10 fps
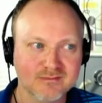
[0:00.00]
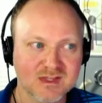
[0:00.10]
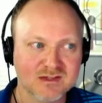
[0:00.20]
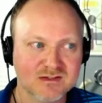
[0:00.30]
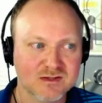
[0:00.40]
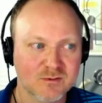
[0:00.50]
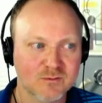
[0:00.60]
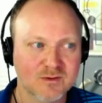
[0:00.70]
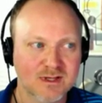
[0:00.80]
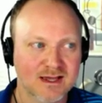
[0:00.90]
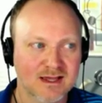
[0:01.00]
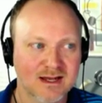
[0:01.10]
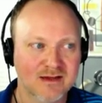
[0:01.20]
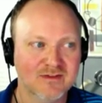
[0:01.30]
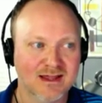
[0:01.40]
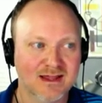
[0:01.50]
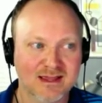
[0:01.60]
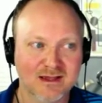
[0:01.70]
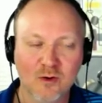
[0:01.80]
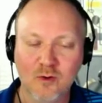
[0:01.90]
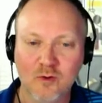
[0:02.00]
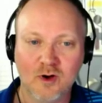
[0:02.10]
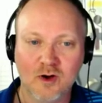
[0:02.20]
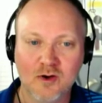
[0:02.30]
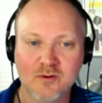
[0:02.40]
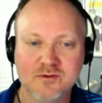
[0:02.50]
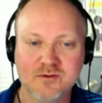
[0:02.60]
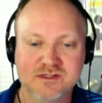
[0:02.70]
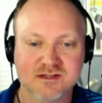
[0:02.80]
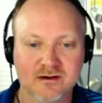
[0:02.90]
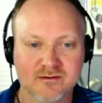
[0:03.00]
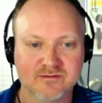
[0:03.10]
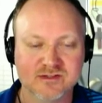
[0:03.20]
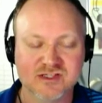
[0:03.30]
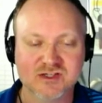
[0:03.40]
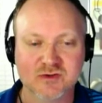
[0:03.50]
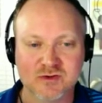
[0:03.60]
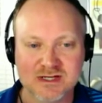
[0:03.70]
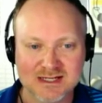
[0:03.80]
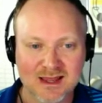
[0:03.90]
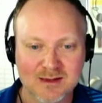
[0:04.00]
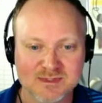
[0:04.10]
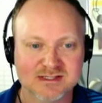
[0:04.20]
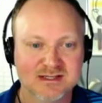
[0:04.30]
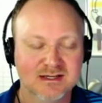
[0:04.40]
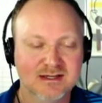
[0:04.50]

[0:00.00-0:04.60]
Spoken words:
So yeah, and I've got a whole host of screen caps